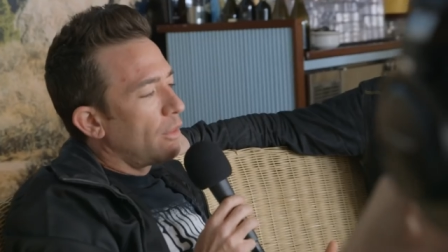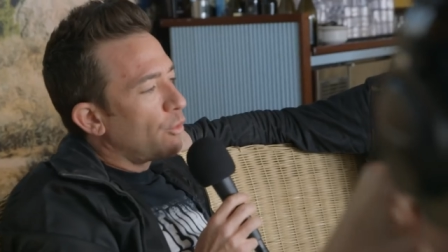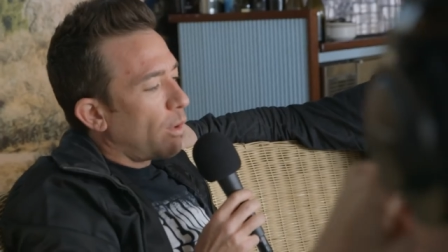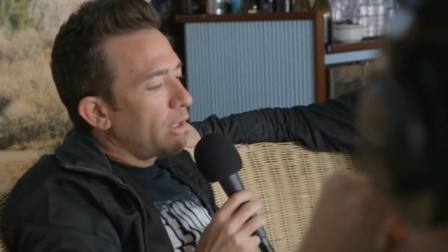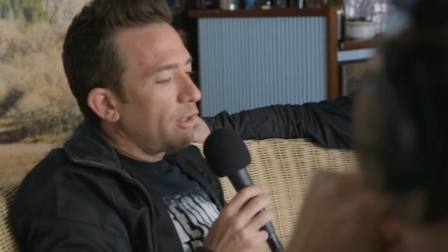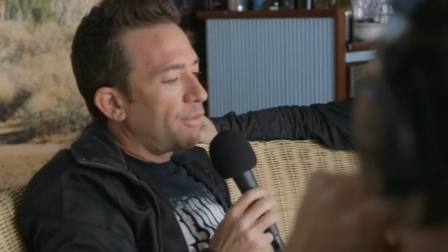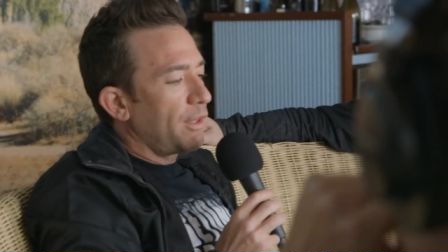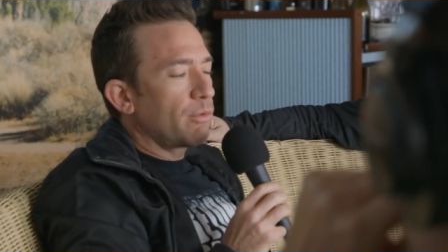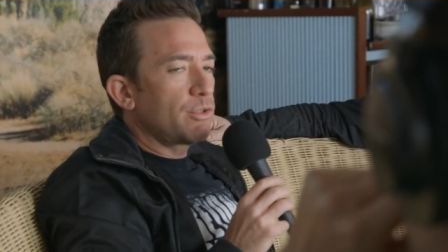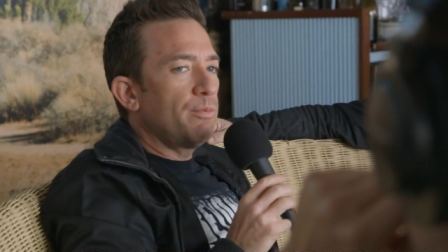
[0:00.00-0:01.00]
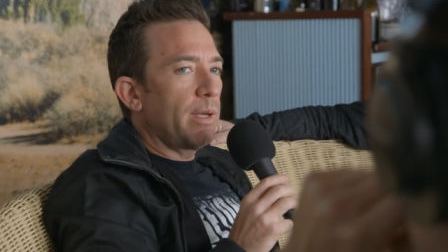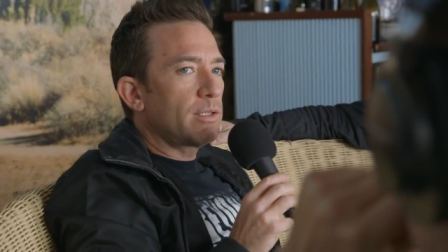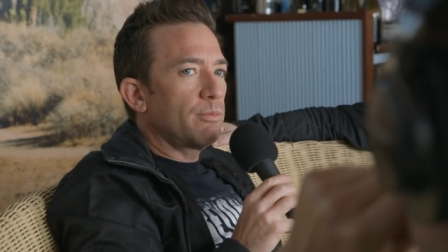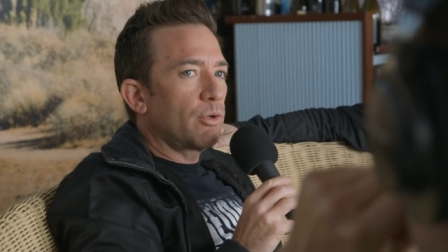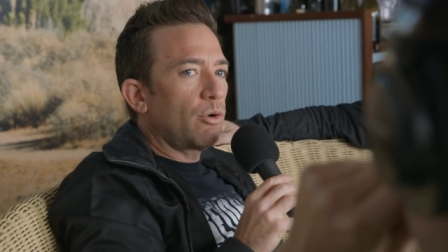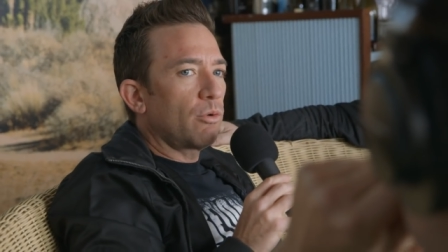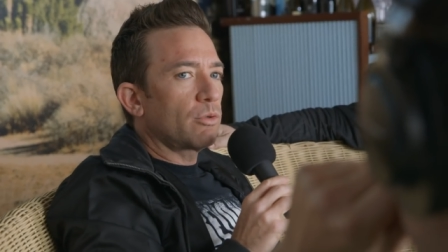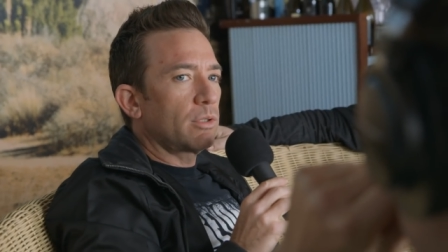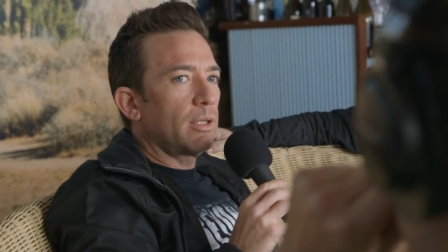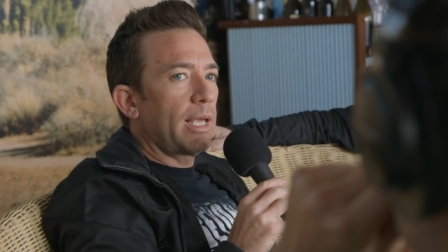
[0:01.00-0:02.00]
the one good thing was you met some
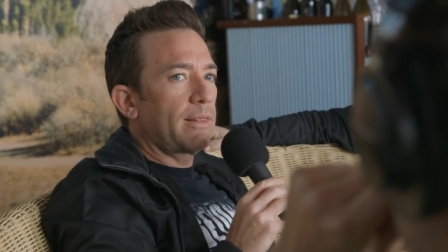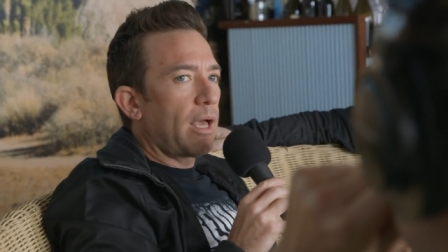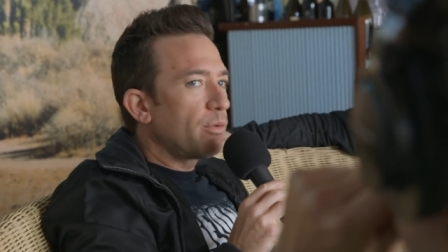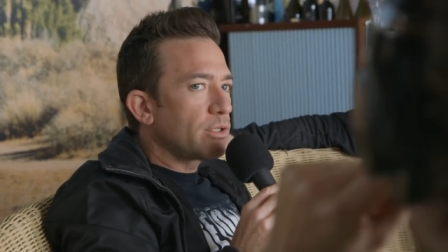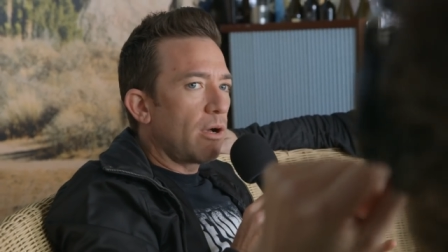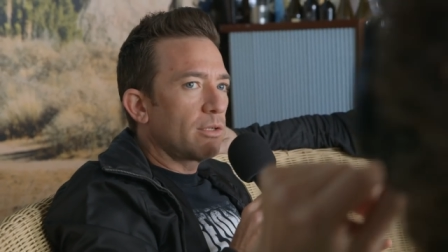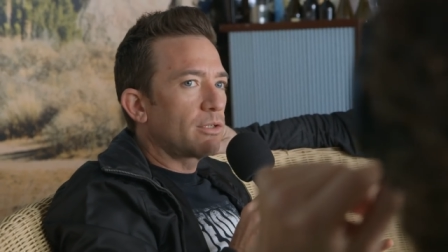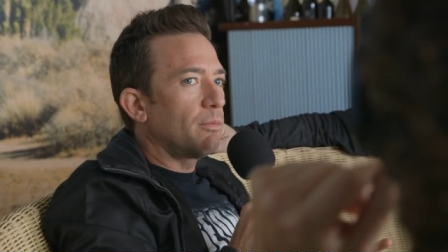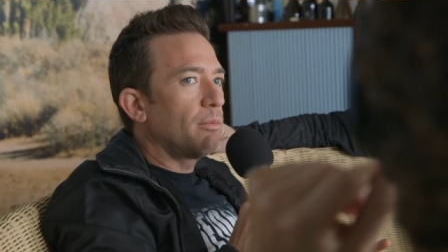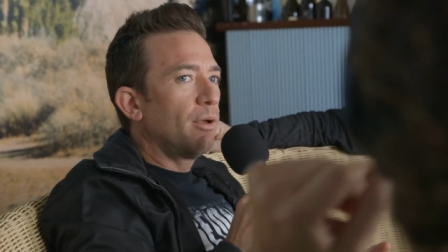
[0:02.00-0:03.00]
girls. Like that was awesome.